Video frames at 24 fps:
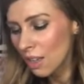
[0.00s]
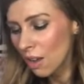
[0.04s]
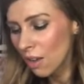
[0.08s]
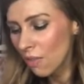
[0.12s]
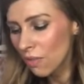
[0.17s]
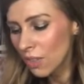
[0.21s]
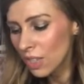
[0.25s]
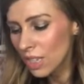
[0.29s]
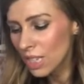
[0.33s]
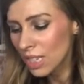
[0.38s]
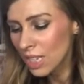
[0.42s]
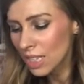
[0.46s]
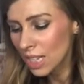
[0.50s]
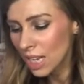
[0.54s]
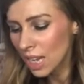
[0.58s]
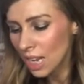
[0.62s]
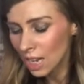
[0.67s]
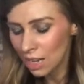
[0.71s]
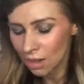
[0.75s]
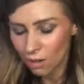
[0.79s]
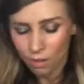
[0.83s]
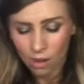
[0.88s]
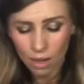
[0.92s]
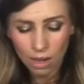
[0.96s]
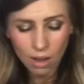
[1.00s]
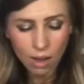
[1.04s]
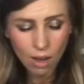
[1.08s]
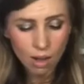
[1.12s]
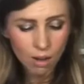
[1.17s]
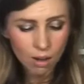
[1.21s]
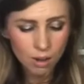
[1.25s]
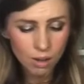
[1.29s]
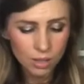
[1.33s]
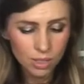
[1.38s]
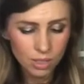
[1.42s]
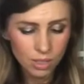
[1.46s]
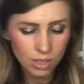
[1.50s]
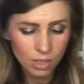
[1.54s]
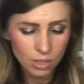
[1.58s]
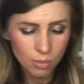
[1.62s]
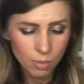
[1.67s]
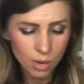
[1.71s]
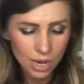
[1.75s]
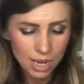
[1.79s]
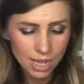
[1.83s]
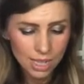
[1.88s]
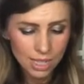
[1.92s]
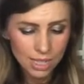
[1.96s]
of The Secret Garden.
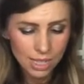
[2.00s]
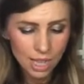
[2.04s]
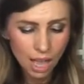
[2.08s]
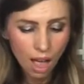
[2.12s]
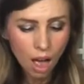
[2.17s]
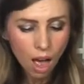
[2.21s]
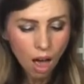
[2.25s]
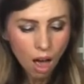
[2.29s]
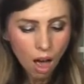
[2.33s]
When is that?